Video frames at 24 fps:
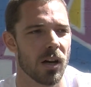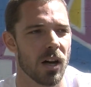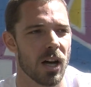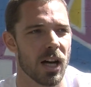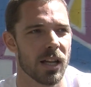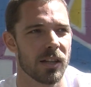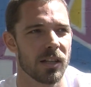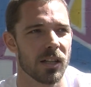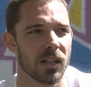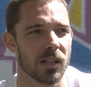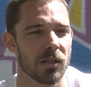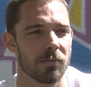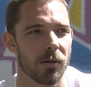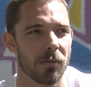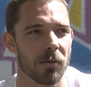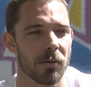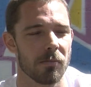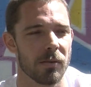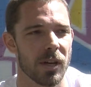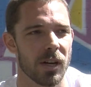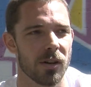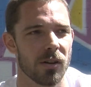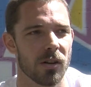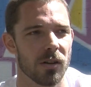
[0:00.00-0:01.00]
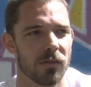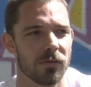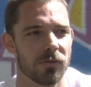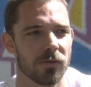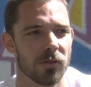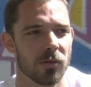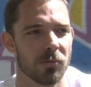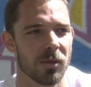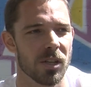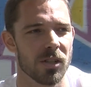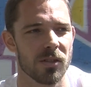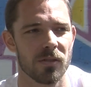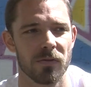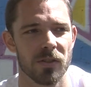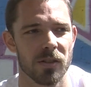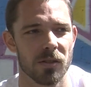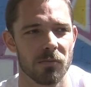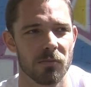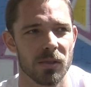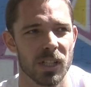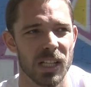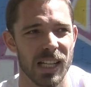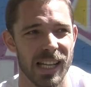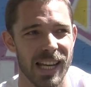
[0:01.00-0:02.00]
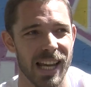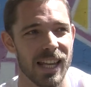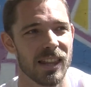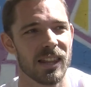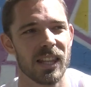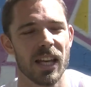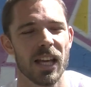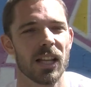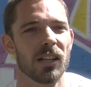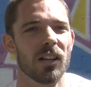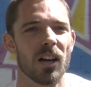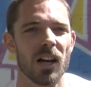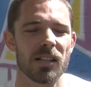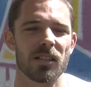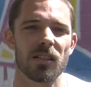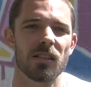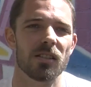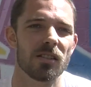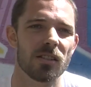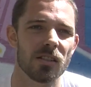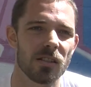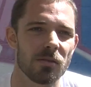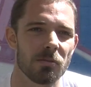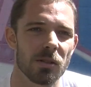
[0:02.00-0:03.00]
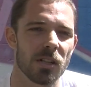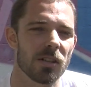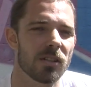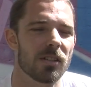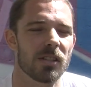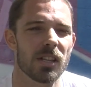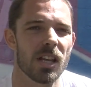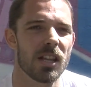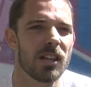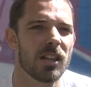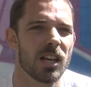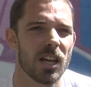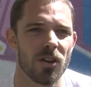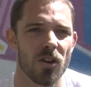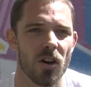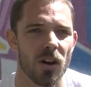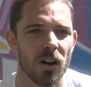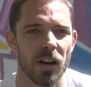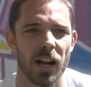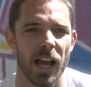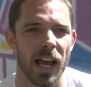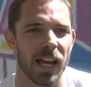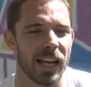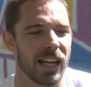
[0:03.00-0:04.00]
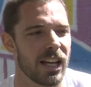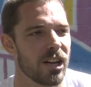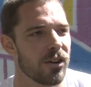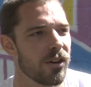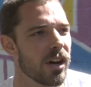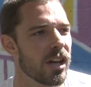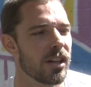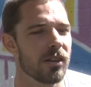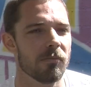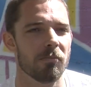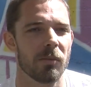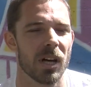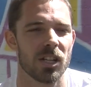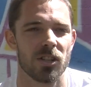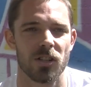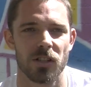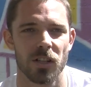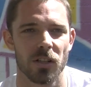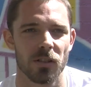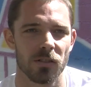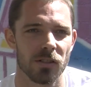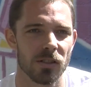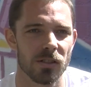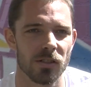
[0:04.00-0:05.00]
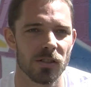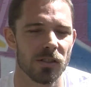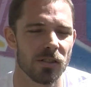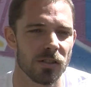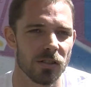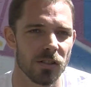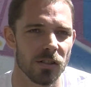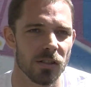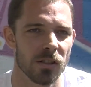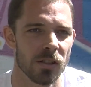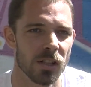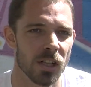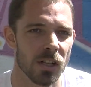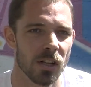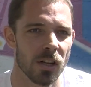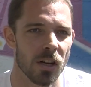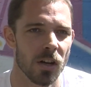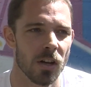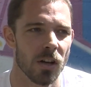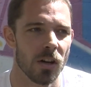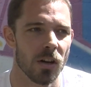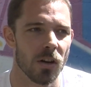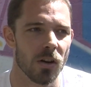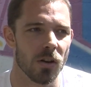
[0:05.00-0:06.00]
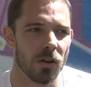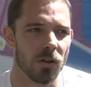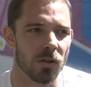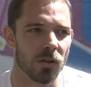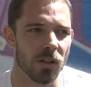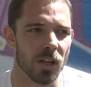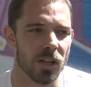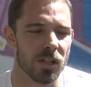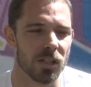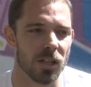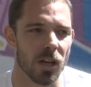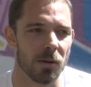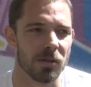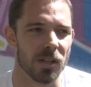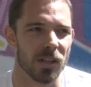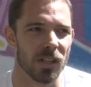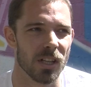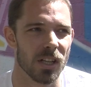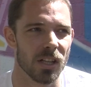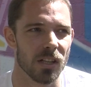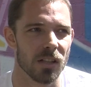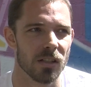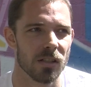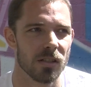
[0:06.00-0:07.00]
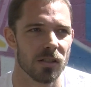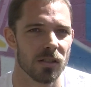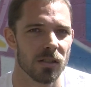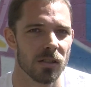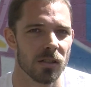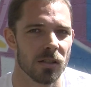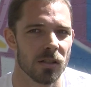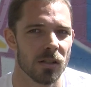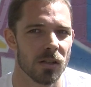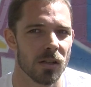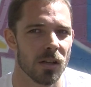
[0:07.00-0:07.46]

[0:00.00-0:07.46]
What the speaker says: I think it's probably better off almost for them to get their licenses, because then they're not hanging around the bus shelters and all those types of things.